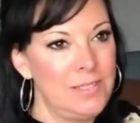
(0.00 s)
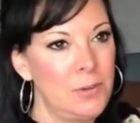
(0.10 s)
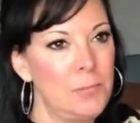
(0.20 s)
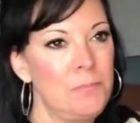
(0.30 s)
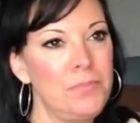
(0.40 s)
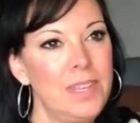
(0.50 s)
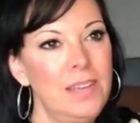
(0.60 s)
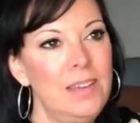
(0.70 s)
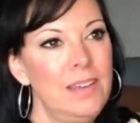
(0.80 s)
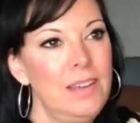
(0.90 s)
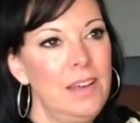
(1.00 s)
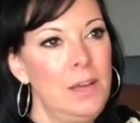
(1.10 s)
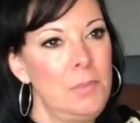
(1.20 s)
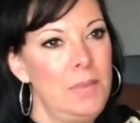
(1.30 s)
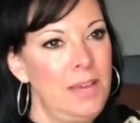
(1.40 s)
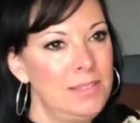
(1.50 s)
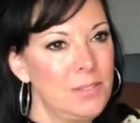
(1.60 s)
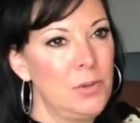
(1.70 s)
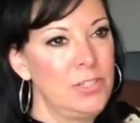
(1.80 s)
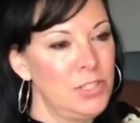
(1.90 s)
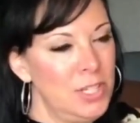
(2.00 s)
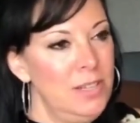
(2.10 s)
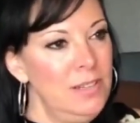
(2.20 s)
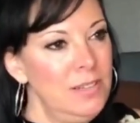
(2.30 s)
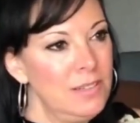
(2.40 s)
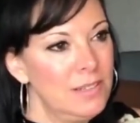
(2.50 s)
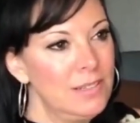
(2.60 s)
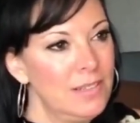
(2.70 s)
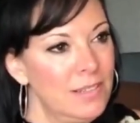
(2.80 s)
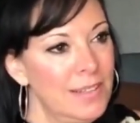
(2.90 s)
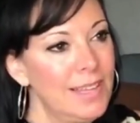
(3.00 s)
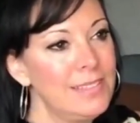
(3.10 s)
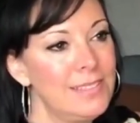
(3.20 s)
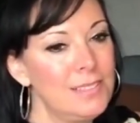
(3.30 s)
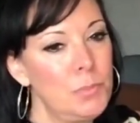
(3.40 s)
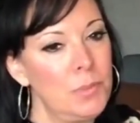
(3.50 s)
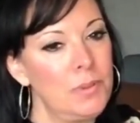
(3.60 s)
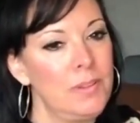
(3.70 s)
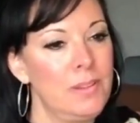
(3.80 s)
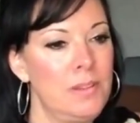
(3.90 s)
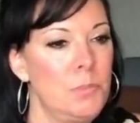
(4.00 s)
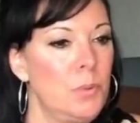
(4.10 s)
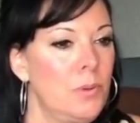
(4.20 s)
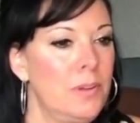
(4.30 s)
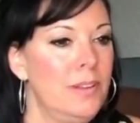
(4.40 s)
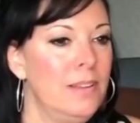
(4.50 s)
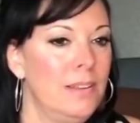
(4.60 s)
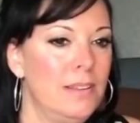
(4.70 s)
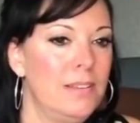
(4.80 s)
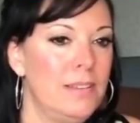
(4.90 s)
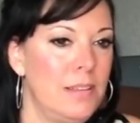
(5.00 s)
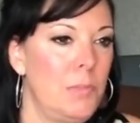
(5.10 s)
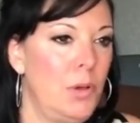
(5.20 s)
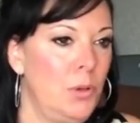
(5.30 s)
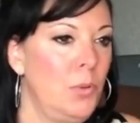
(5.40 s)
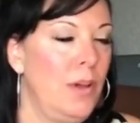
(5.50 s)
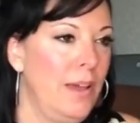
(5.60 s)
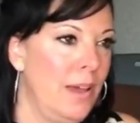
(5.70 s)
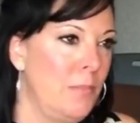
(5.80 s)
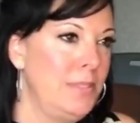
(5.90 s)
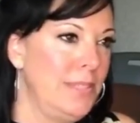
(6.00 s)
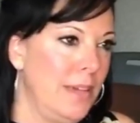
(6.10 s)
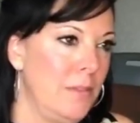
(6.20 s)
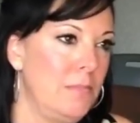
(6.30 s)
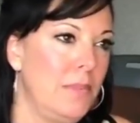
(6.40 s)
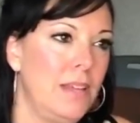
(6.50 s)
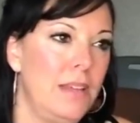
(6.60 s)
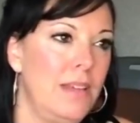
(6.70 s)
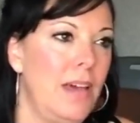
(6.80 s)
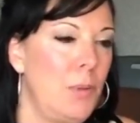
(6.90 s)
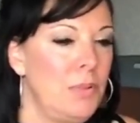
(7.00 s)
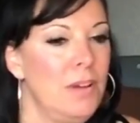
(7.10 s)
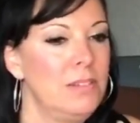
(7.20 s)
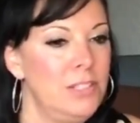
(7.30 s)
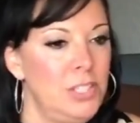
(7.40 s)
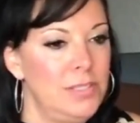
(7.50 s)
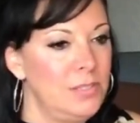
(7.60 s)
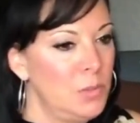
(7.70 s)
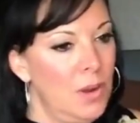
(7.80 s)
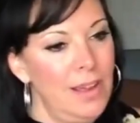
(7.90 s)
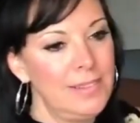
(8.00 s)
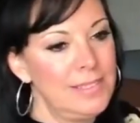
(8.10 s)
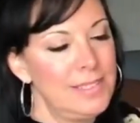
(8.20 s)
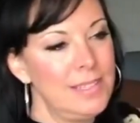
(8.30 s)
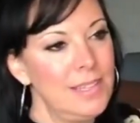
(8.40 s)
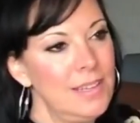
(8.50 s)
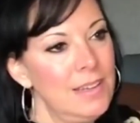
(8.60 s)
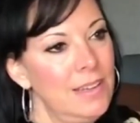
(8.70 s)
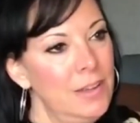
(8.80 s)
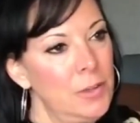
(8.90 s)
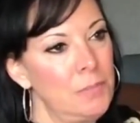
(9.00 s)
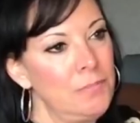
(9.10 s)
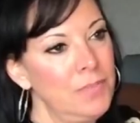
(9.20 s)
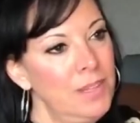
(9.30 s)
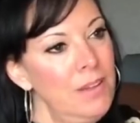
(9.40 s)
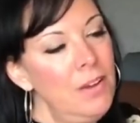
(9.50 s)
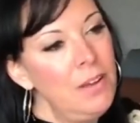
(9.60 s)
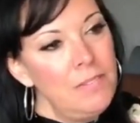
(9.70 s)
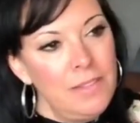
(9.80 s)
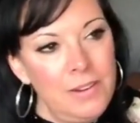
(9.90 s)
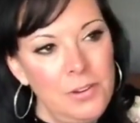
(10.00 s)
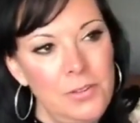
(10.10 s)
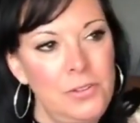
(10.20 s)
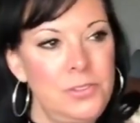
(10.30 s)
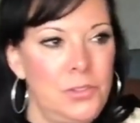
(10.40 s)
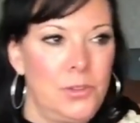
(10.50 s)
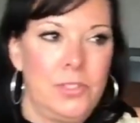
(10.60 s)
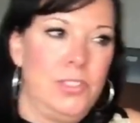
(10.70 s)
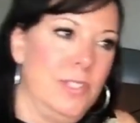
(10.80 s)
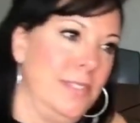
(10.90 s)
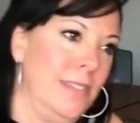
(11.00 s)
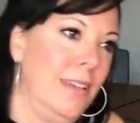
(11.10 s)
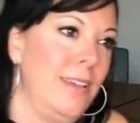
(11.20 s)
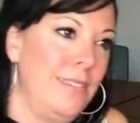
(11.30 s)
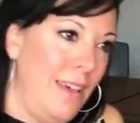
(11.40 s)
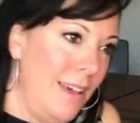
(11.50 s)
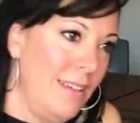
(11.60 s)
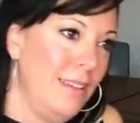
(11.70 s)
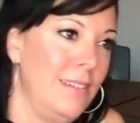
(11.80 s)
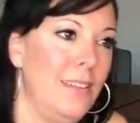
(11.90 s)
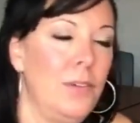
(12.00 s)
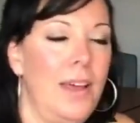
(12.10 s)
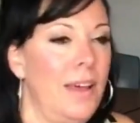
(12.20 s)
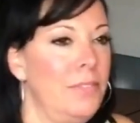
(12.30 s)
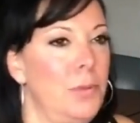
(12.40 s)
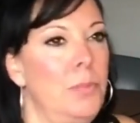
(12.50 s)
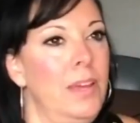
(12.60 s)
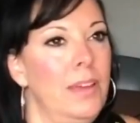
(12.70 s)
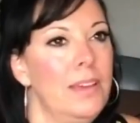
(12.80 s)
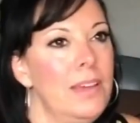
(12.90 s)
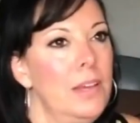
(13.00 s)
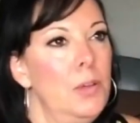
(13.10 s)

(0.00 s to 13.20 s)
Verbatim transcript: So, um, as a Christian, and that's probably the number one thing about who I am is I am I belong to Jesus Christ. Um, and not all flat earthers are Christians. I get that. And they don't have to be.